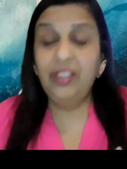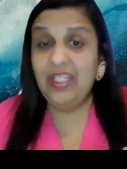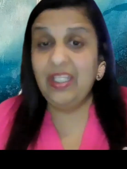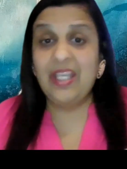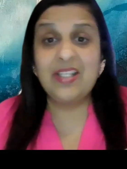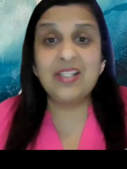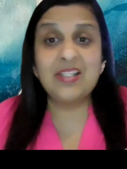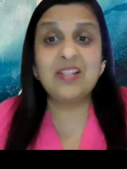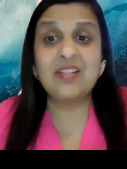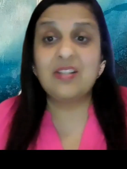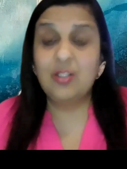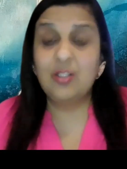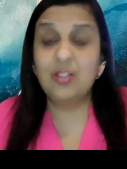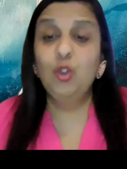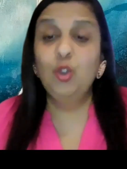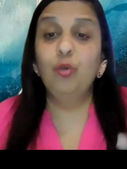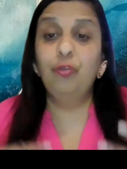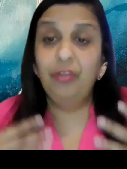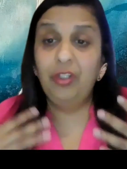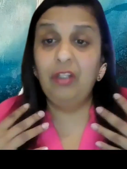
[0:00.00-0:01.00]
Yes,
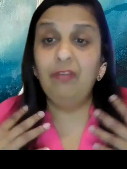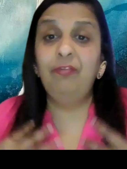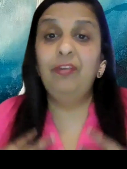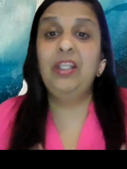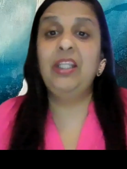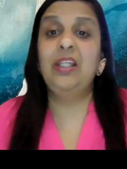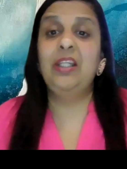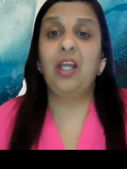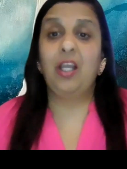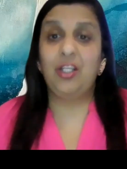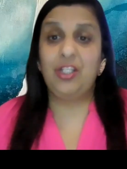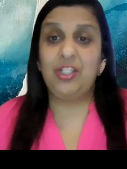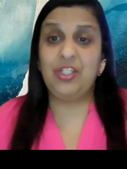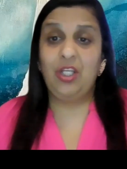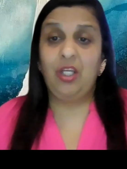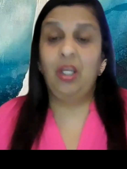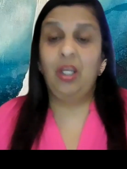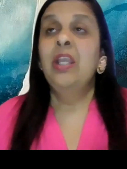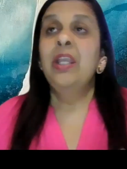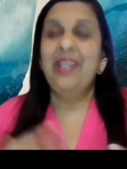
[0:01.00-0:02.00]
you will feel
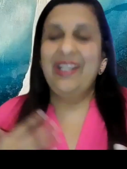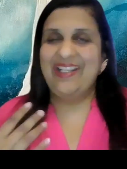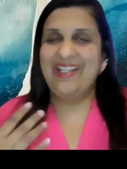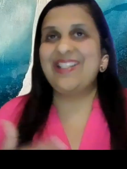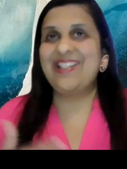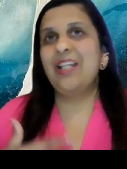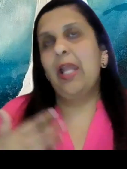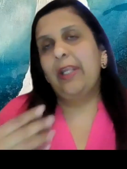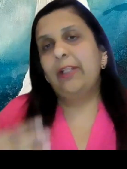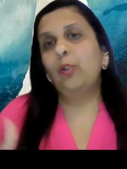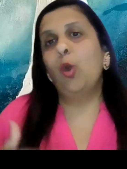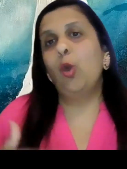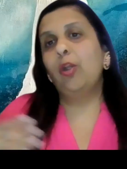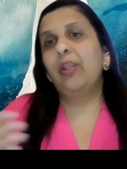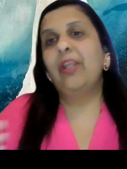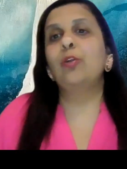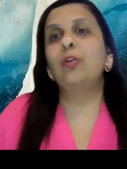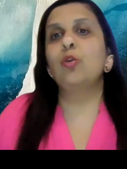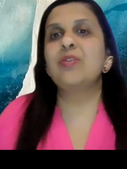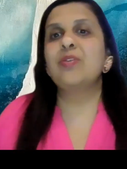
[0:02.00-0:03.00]
lighter. It's like
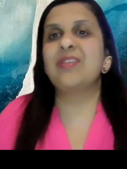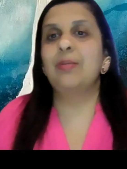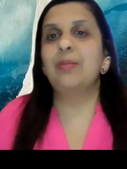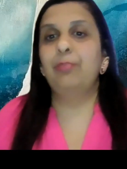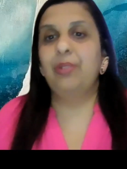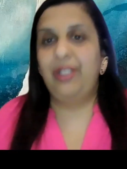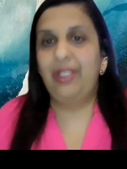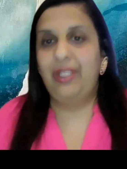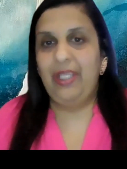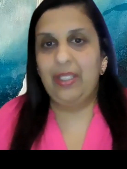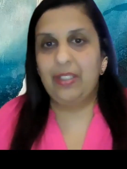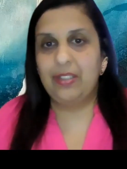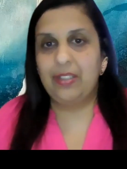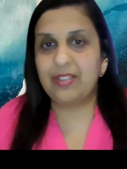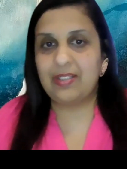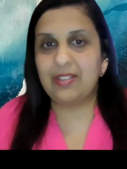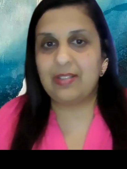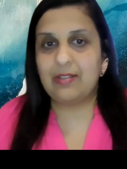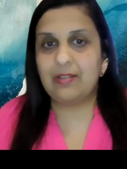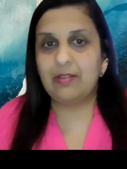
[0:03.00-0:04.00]
talking to somebody
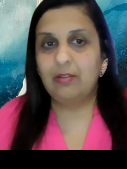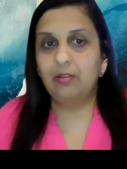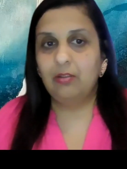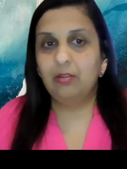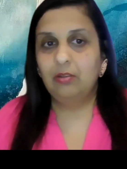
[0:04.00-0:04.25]
else